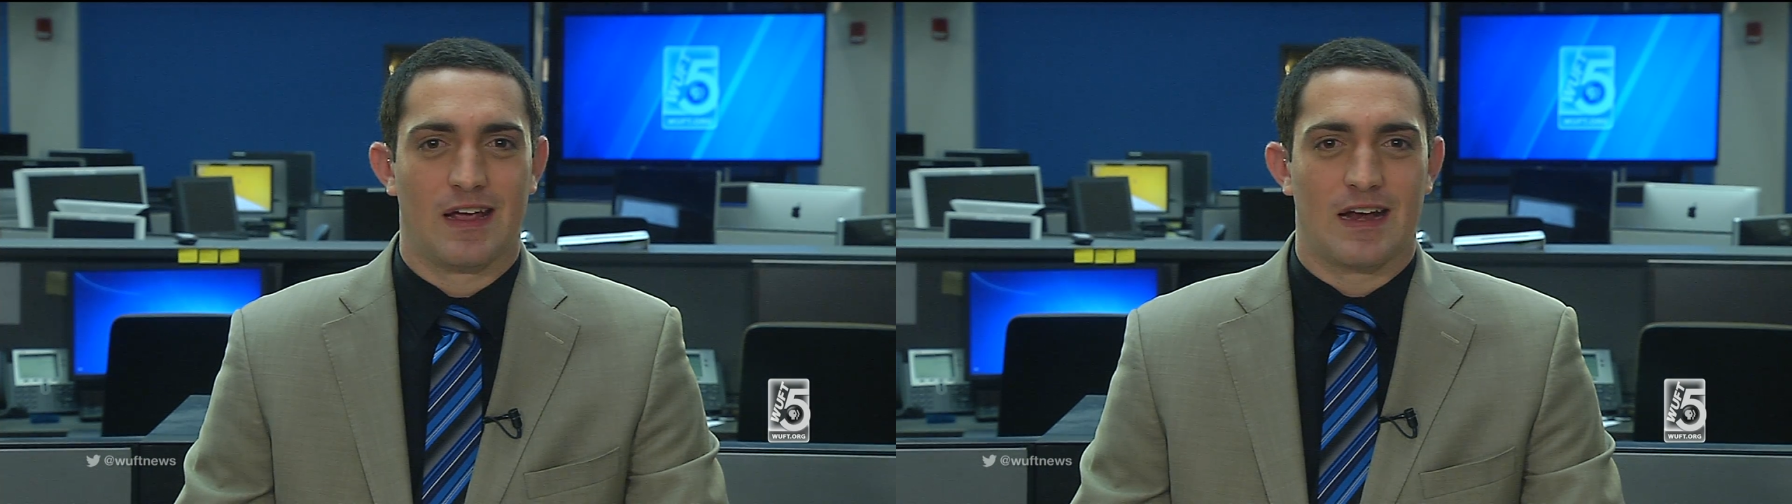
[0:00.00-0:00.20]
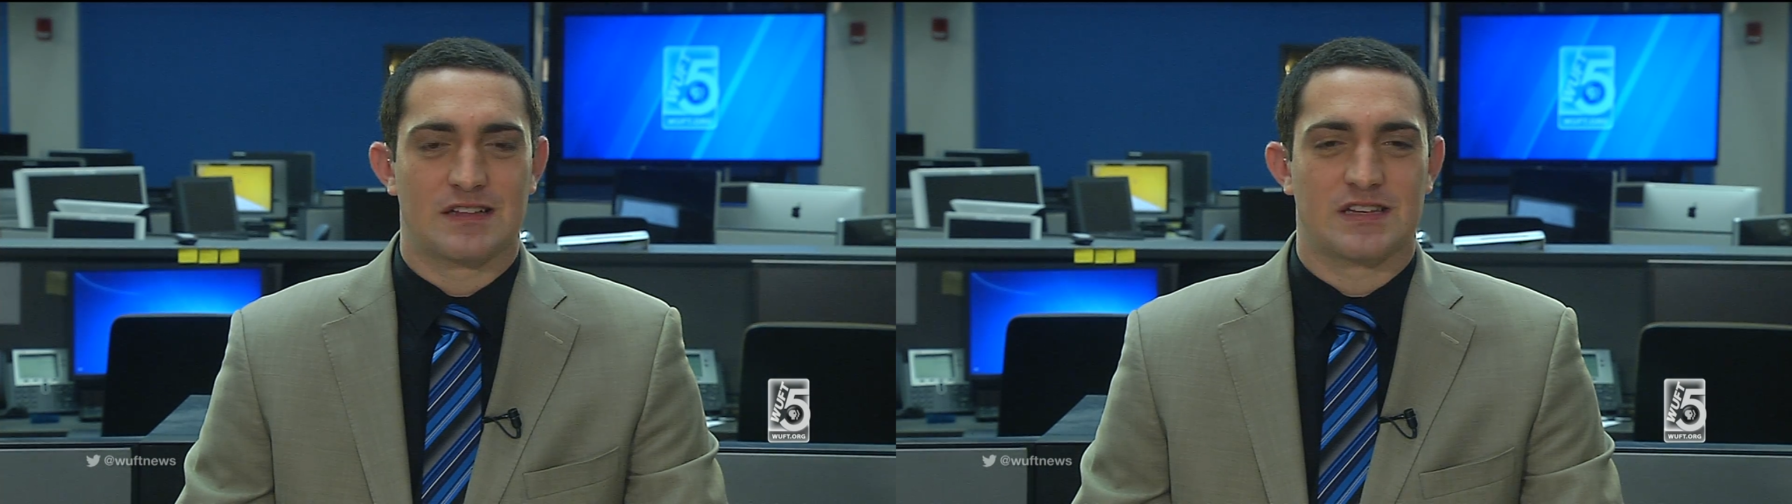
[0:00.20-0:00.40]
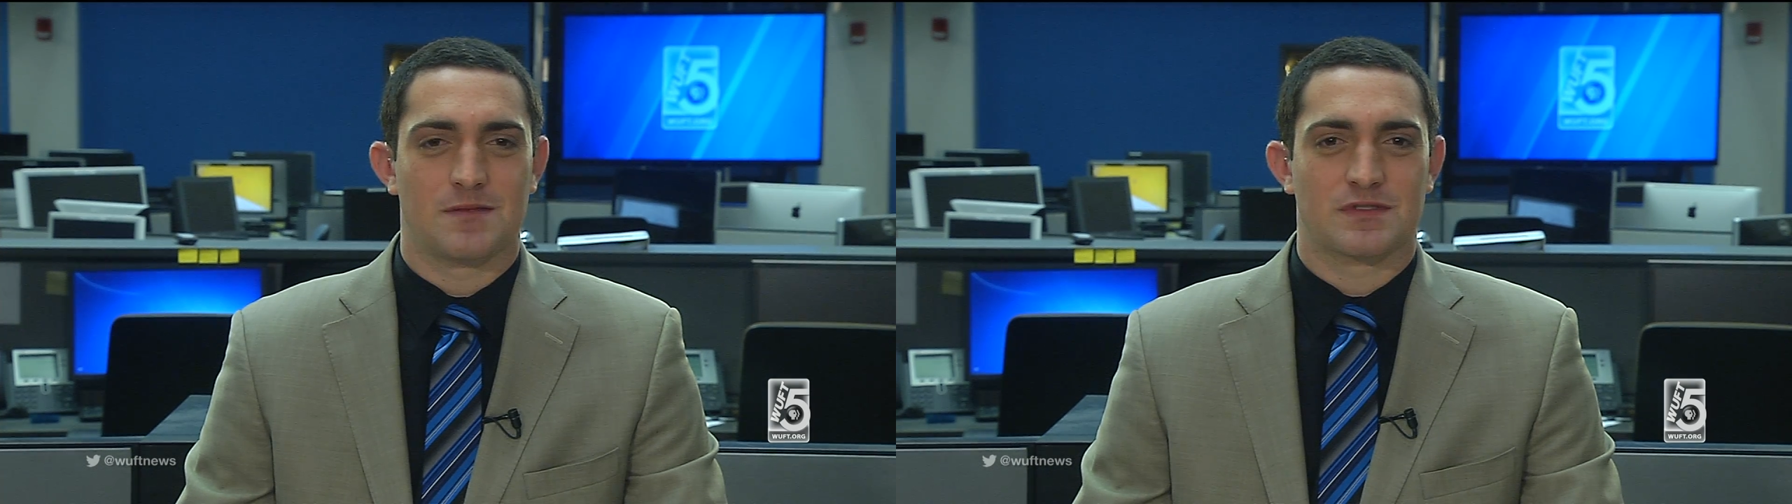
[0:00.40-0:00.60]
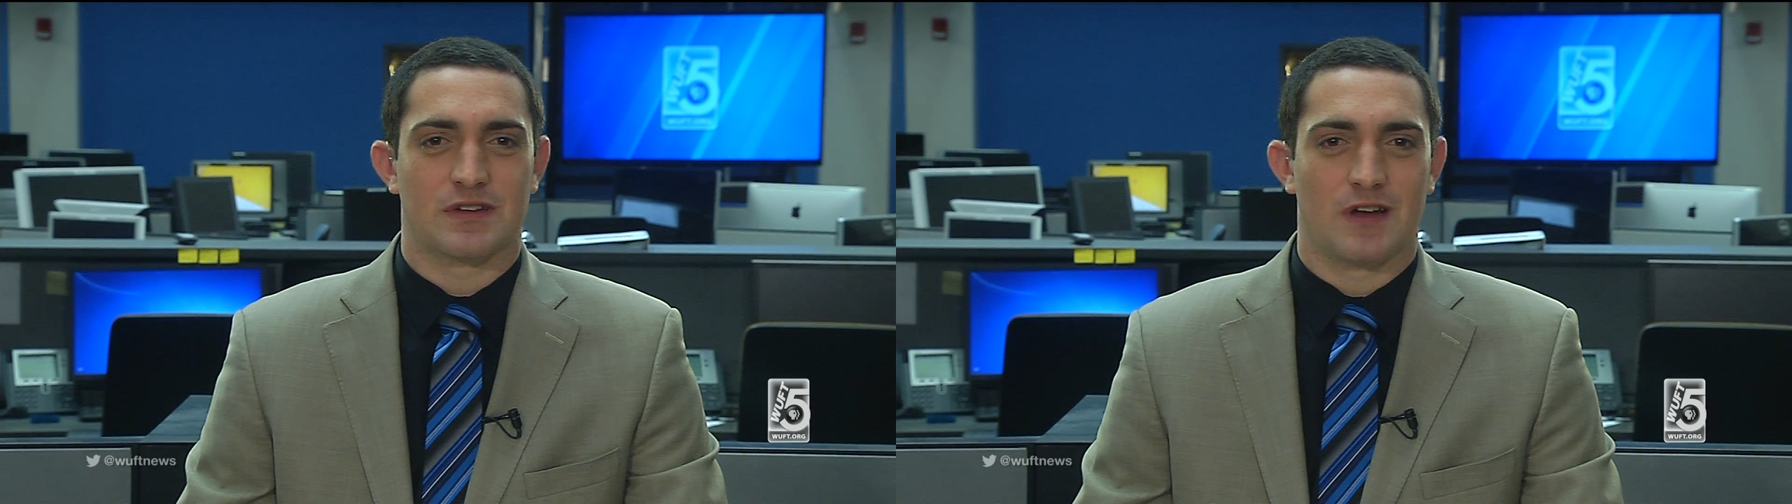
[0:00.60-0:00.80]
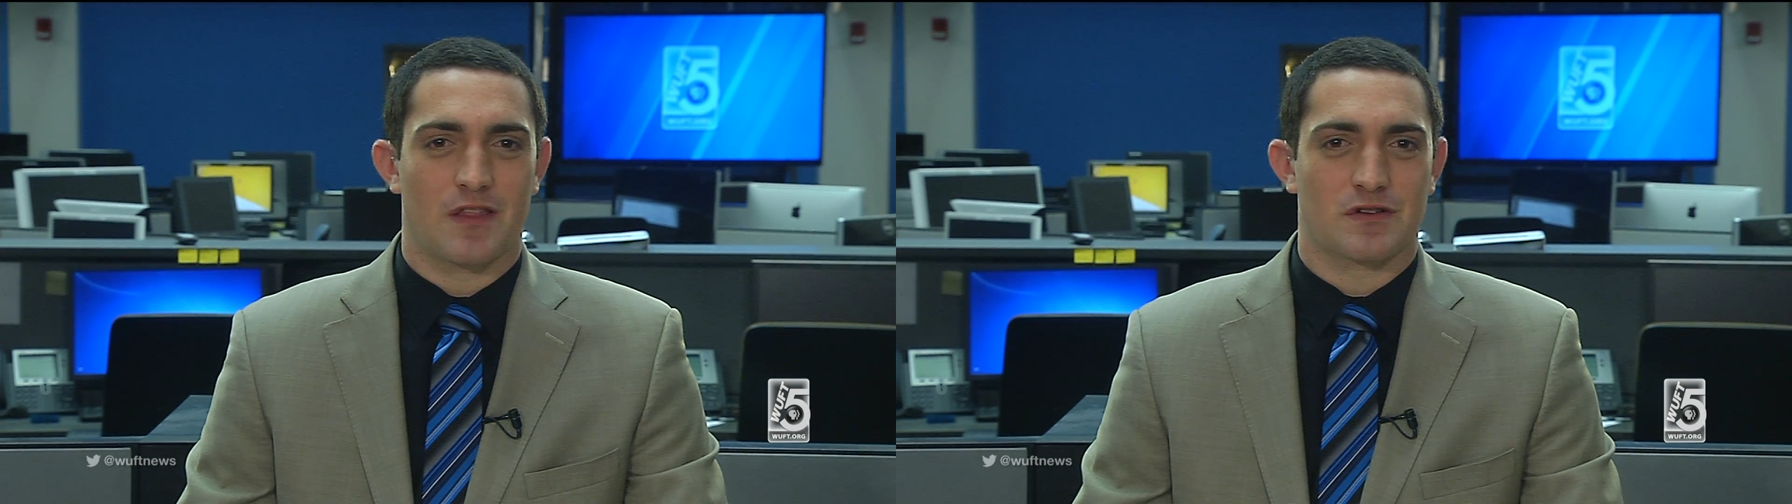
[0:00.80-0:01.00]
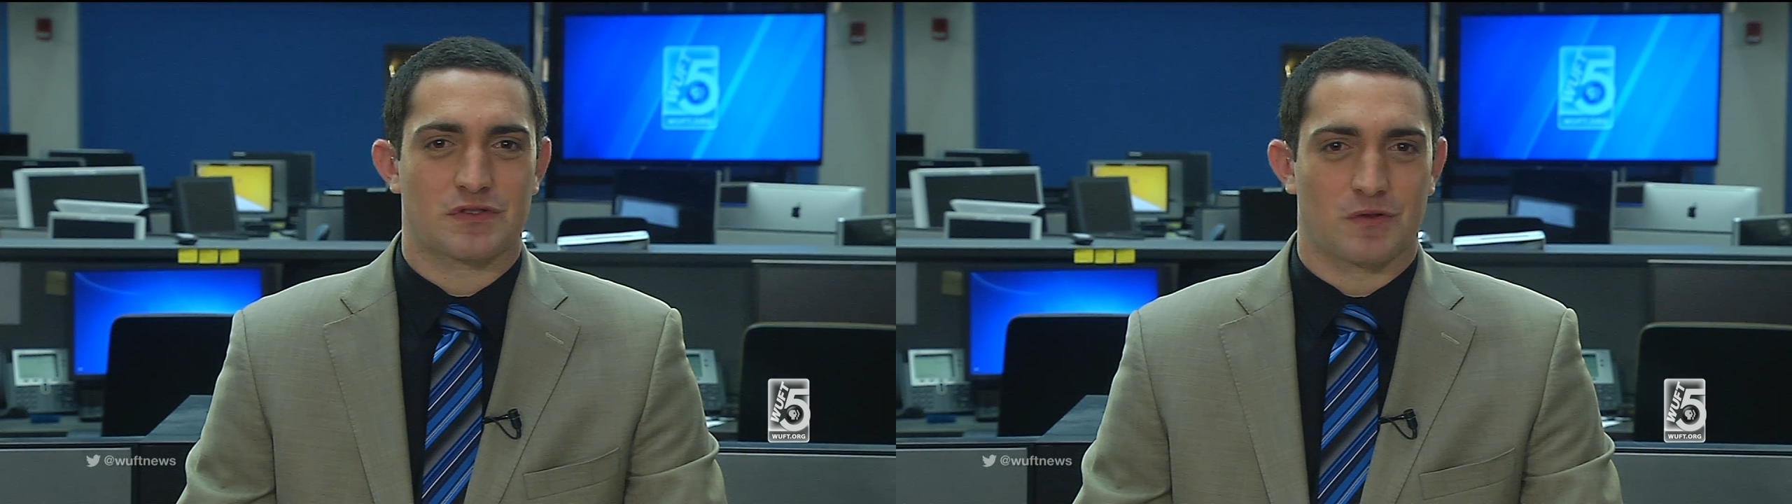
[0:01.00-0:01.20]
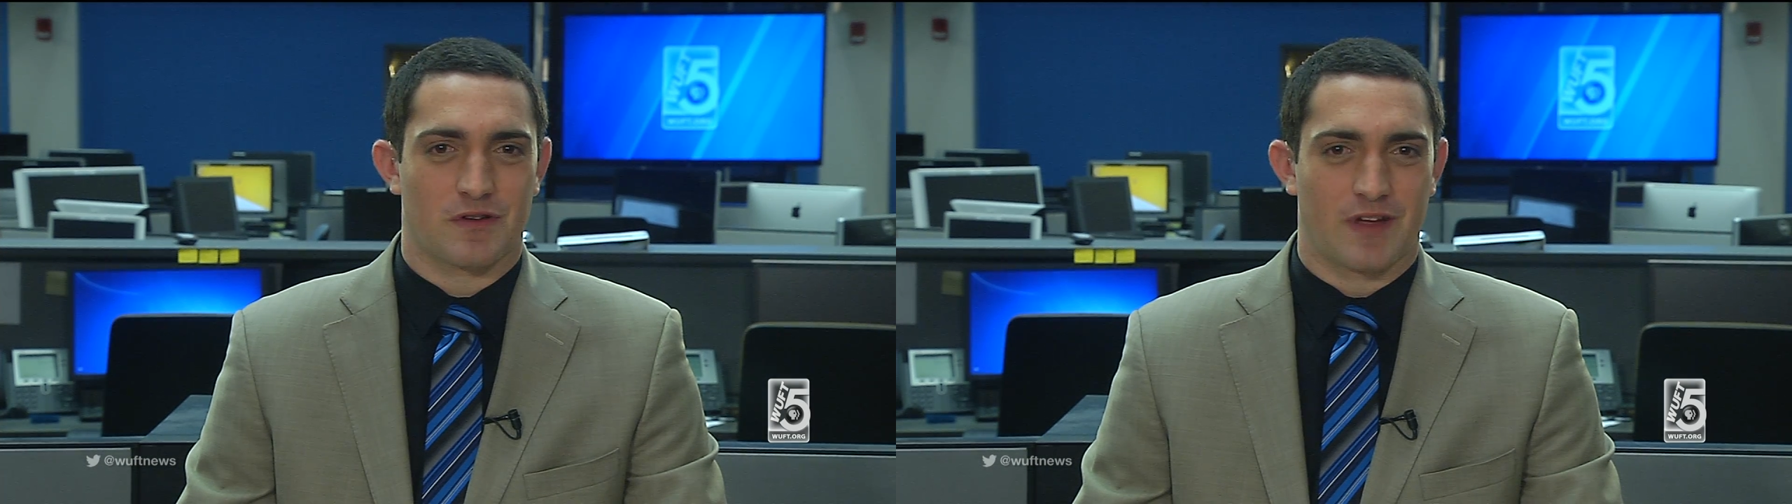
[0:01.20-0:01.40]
and it seems another sort of